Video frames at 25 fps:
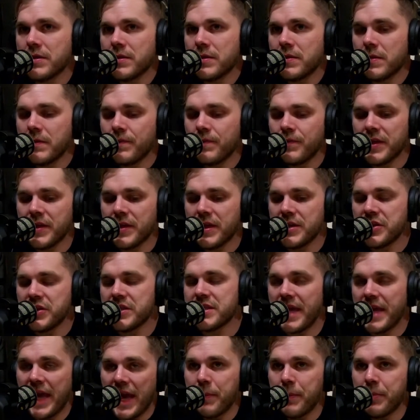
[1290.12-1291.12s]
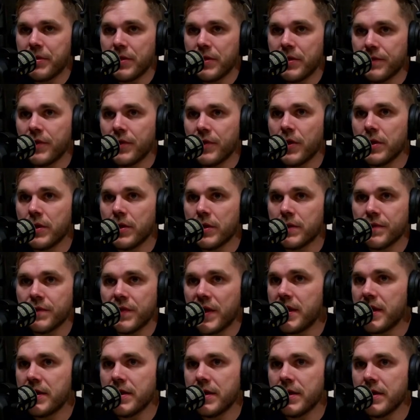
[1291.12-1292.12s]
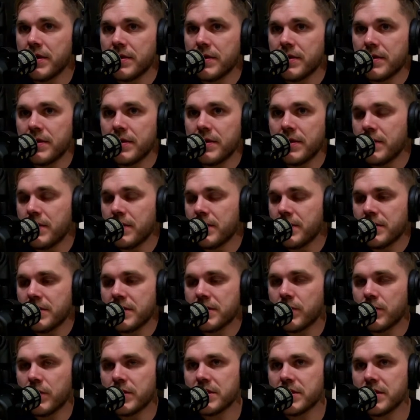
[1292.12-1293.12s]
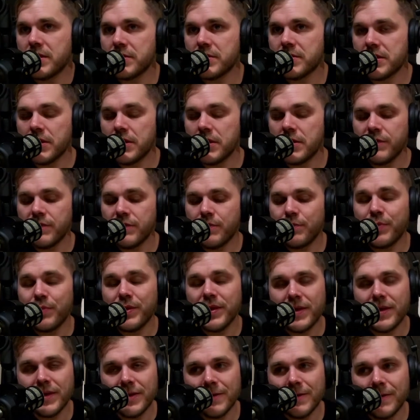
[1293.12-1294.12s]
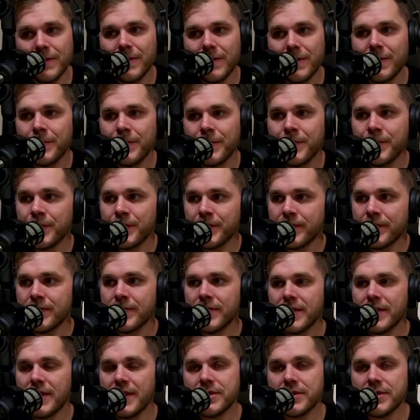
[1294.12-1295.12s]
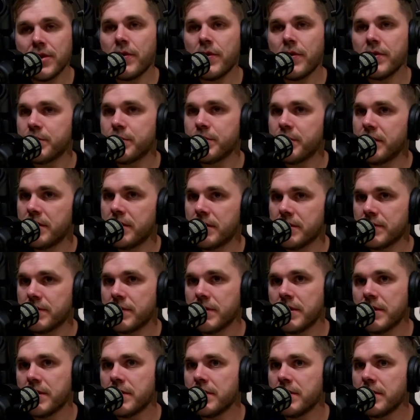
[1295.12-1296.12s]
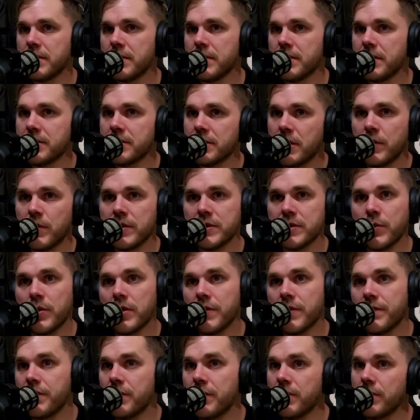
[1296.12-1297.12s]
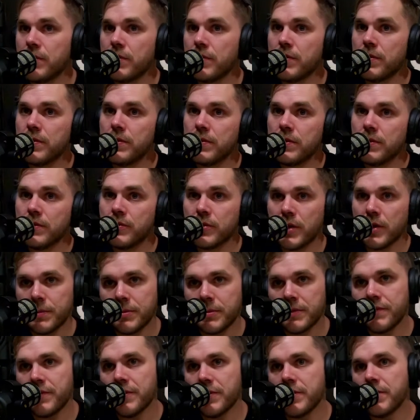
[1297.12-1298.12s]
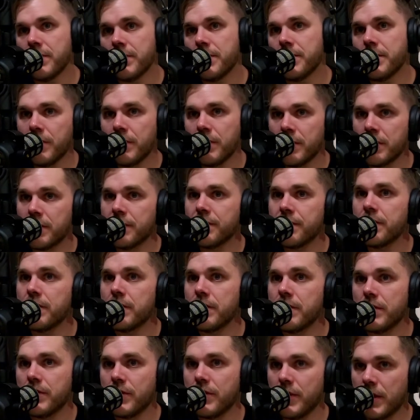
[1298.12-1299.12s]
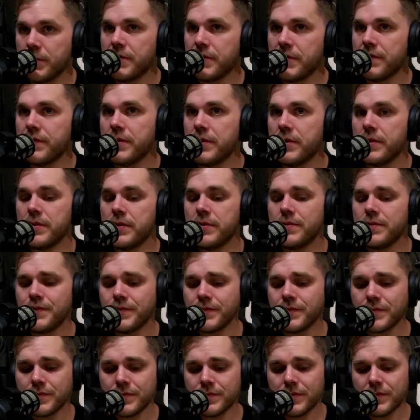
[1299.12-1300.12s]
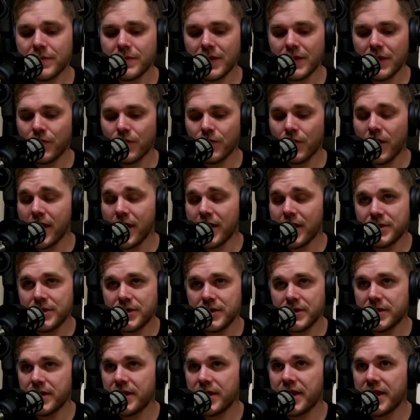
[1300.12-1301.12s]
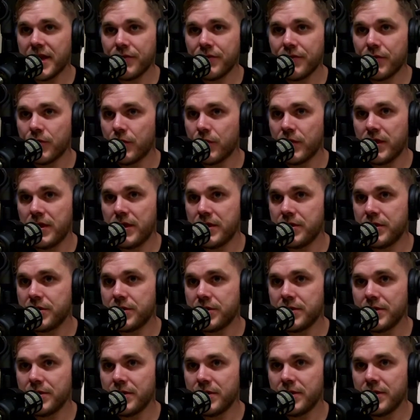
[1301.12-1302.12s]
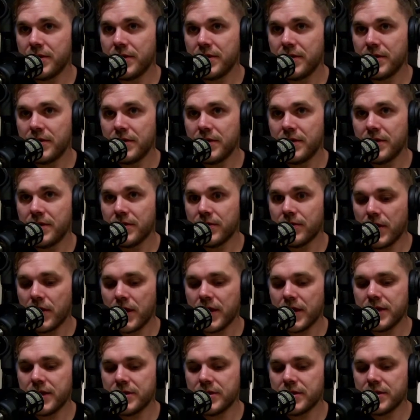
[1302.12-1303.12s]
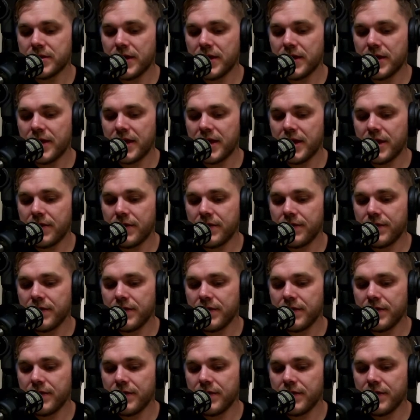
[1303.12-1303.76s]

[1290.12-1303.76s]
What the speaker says: It just happened to fall on fight night. You know, it just wasn't himself. But he's always been this way. He's always won a few, dropped a few, won a few, dropped a few. Rakic is going to have the reach. Rakic is going to have...